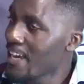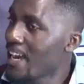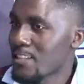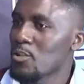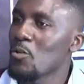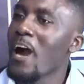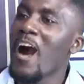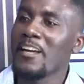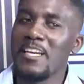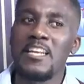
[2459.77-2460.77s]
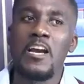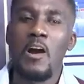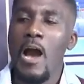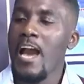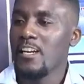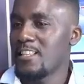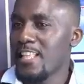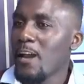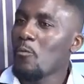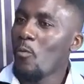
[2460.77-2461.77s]
Yes. So how
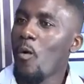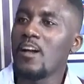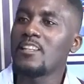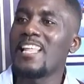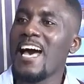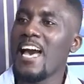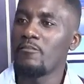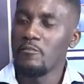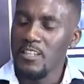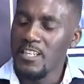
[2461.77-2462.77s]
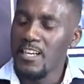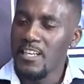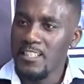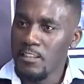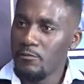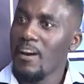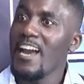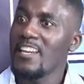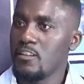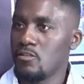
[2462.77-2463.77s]
can that one life be
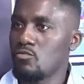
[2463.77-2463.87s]
divided